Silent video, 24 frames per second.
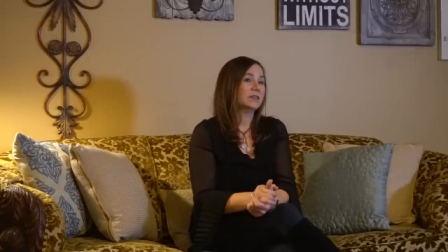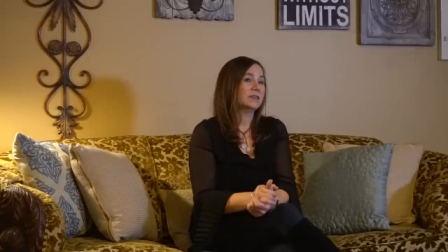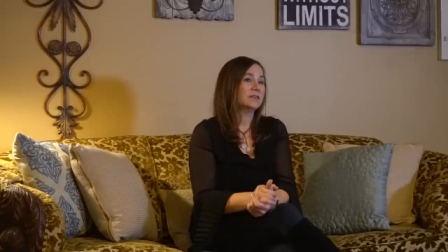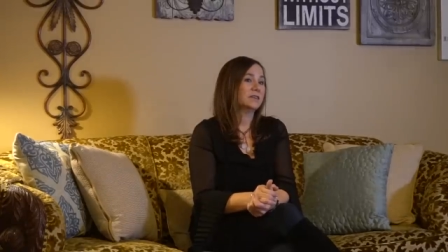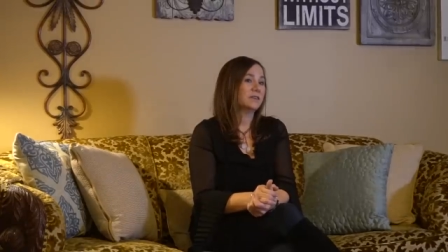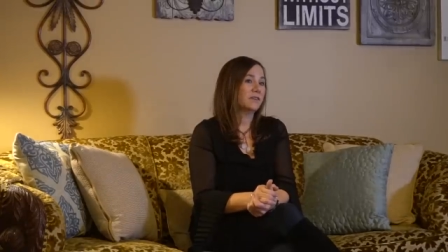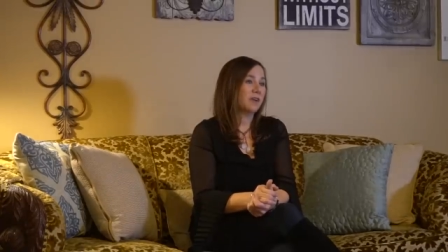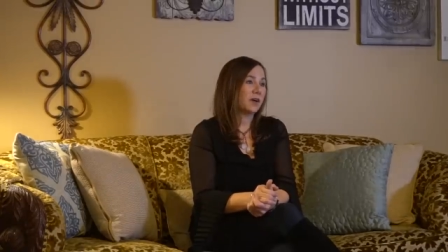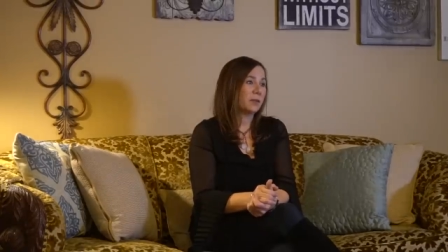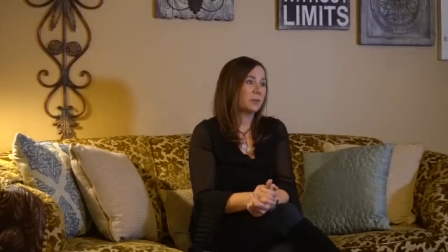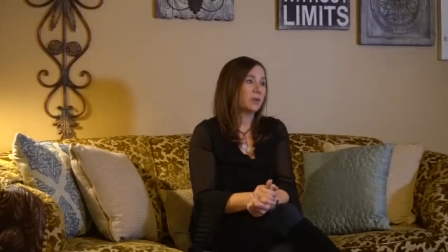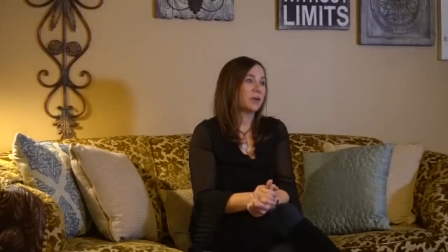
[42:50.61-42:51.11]

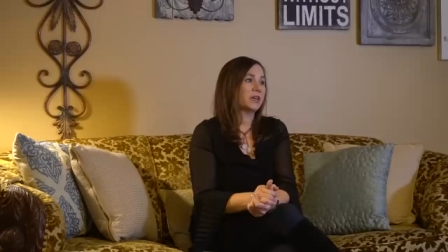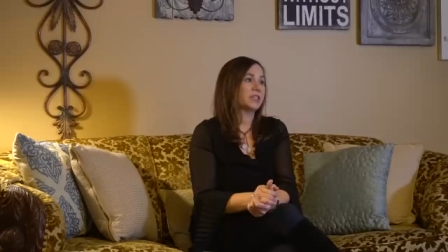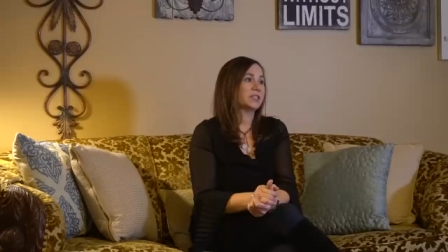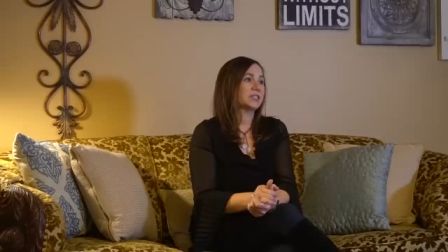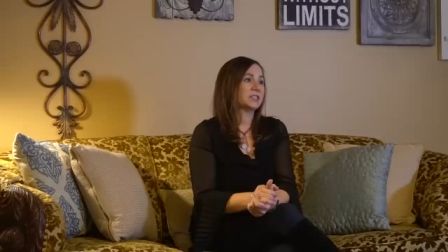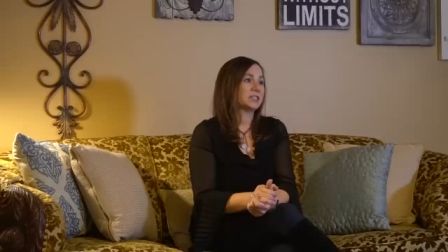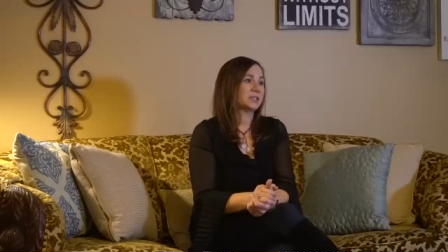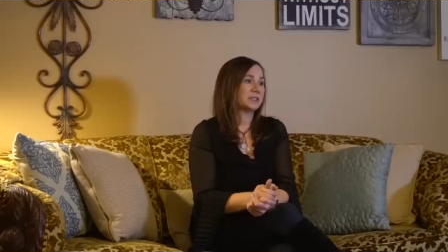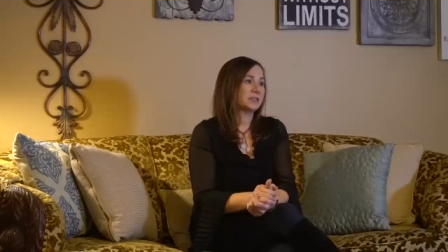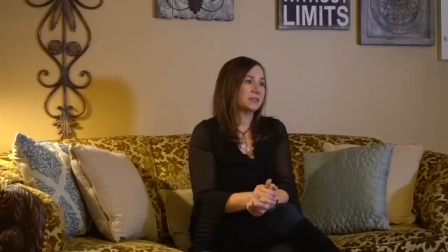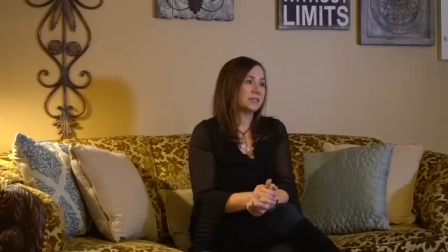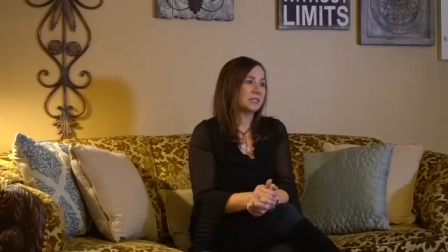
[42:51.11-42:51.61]
the
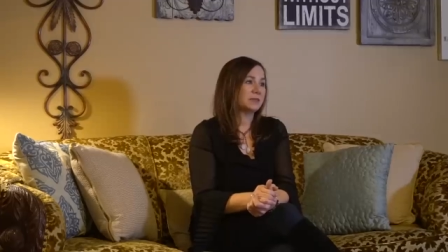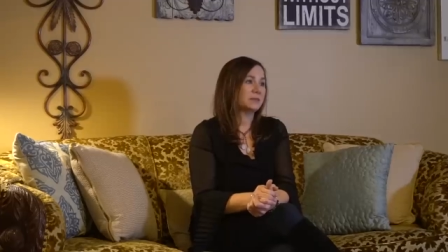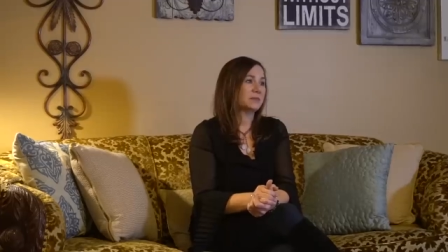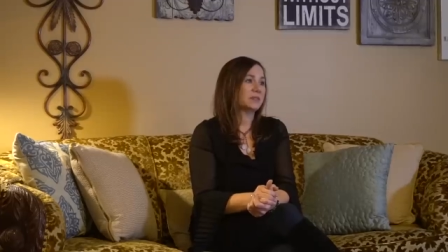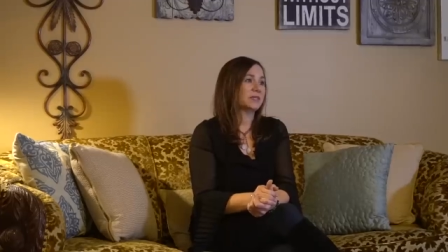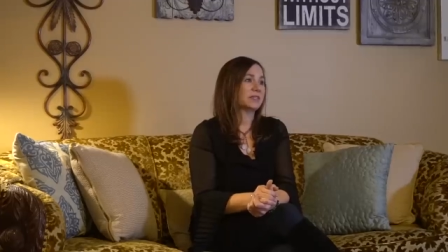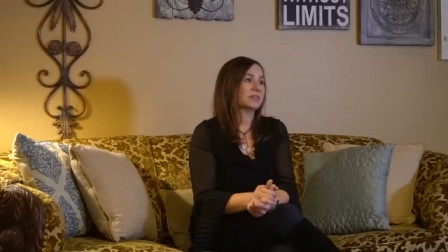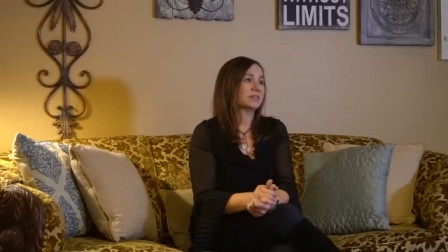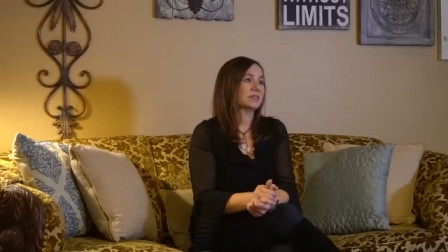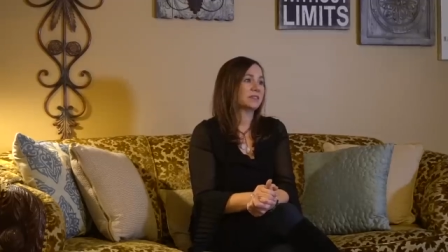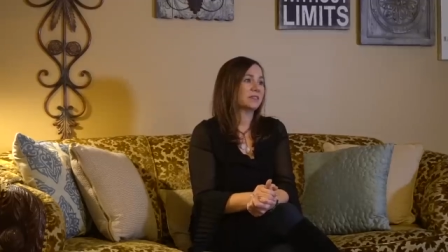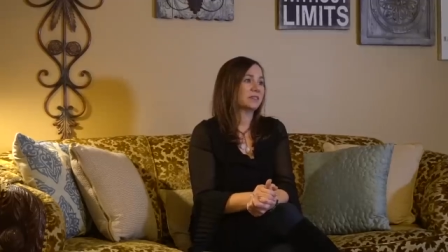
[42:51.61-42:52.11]
vibration
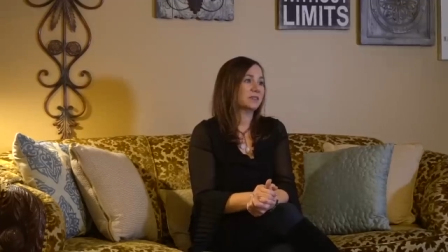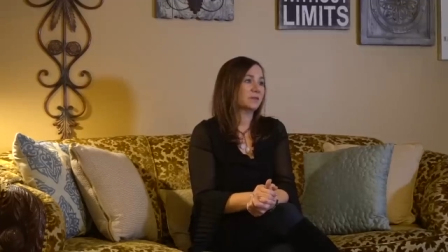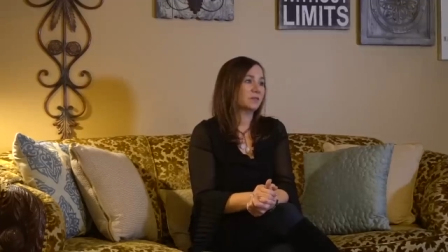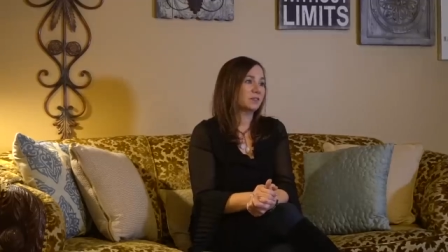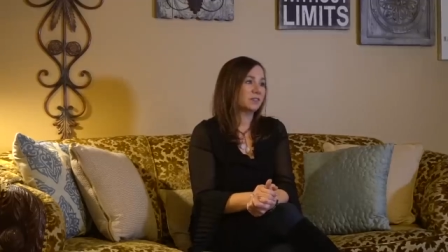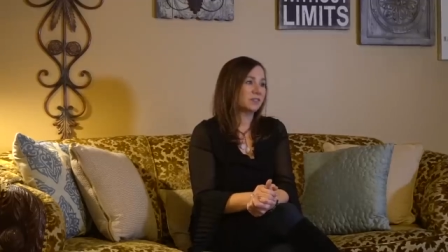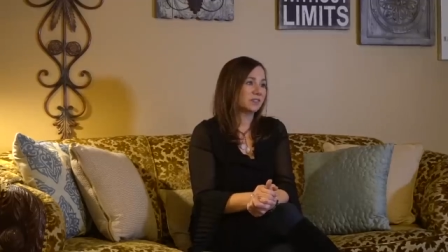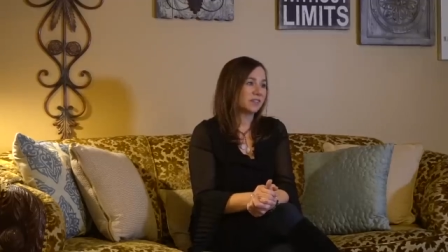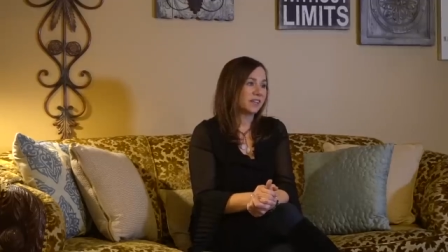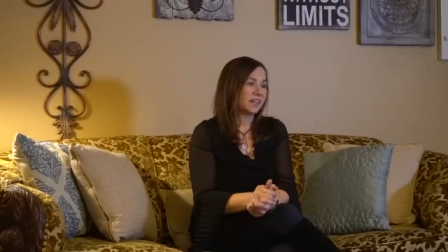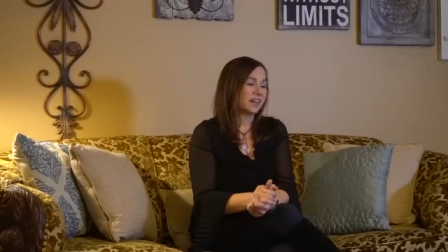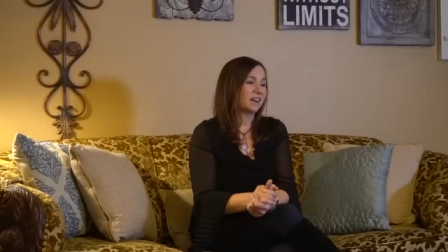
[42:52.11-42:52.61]
typically
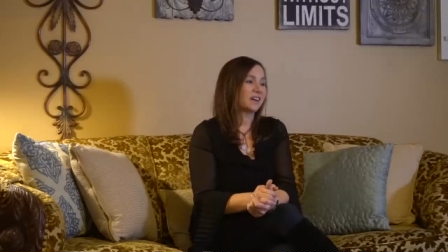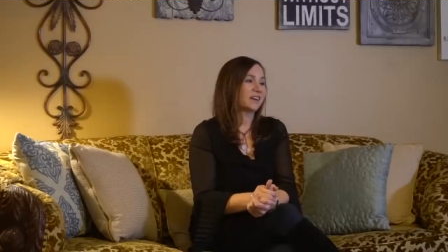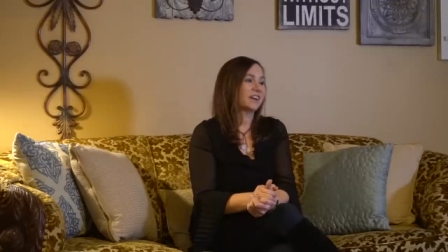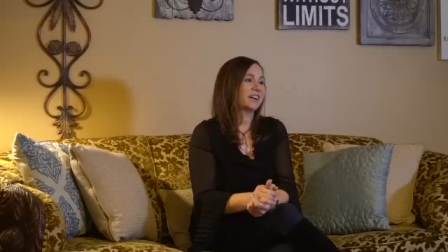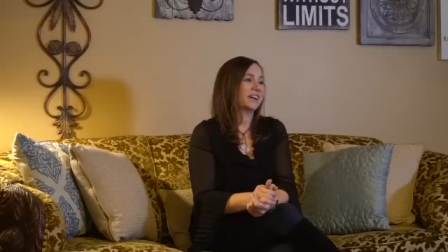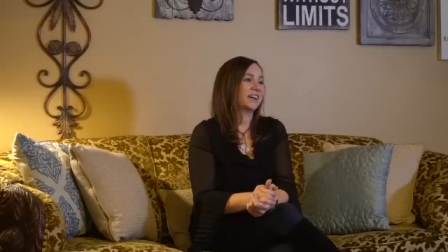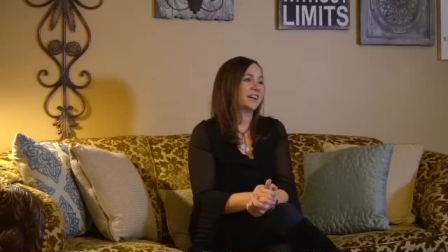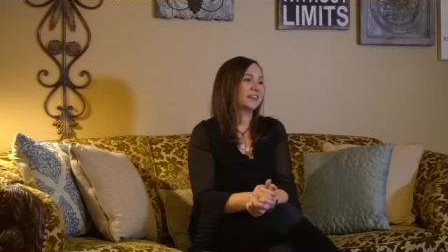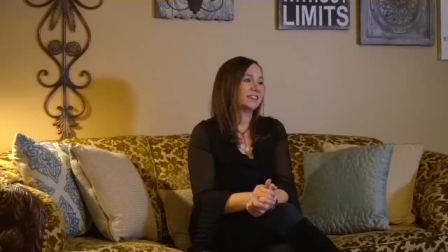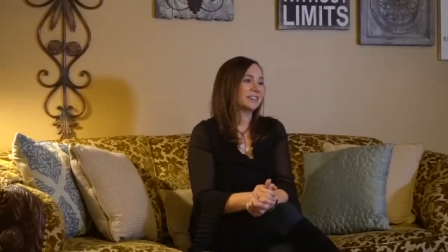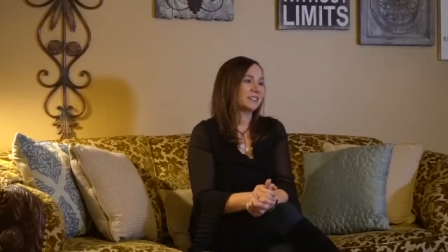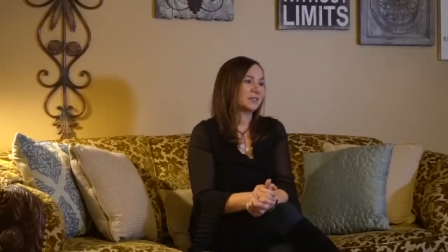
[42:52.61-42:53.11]
will
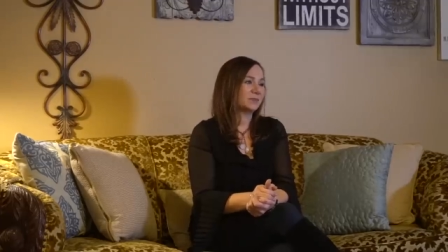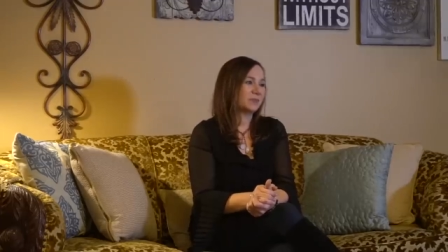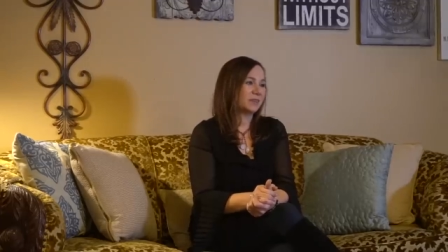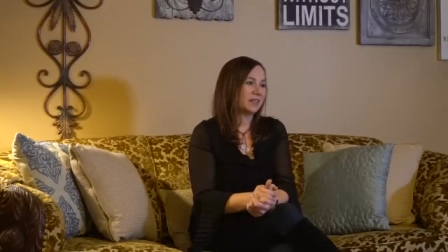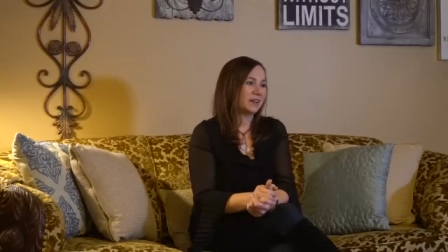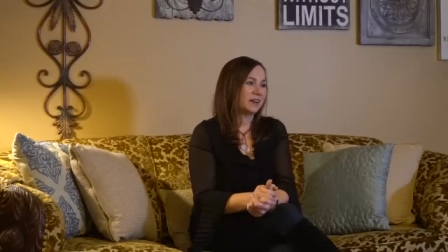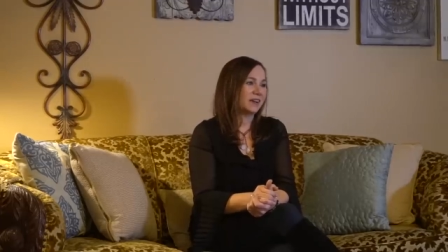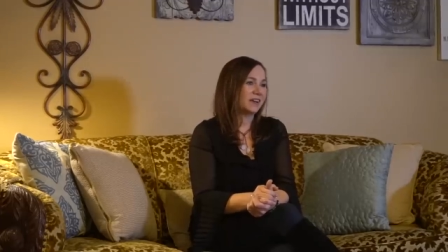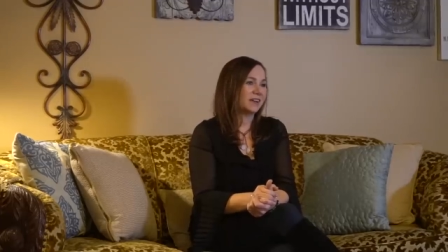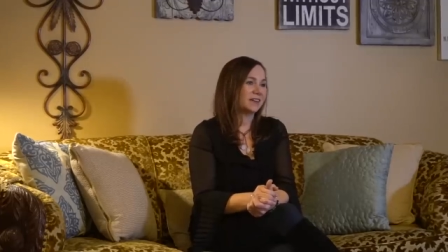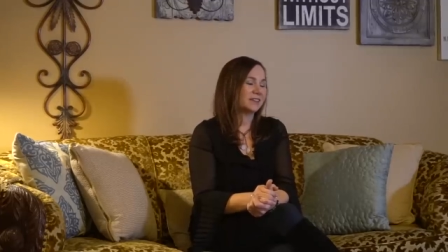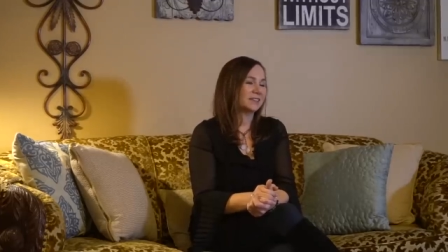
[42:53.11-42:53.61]
carry us
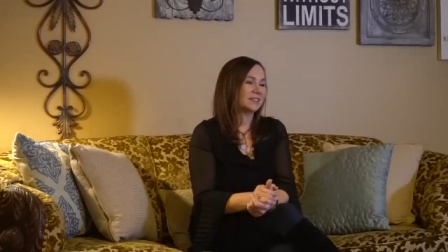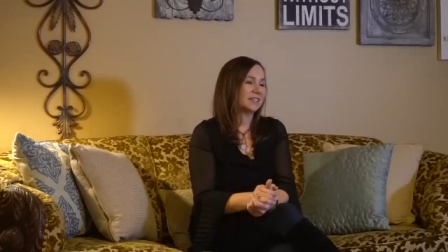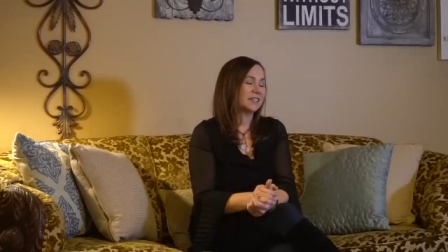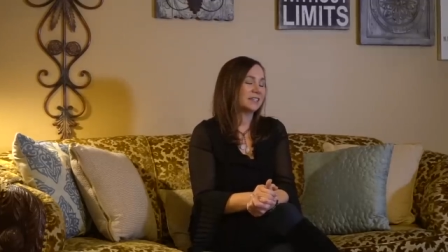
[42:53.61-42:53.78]
beyond.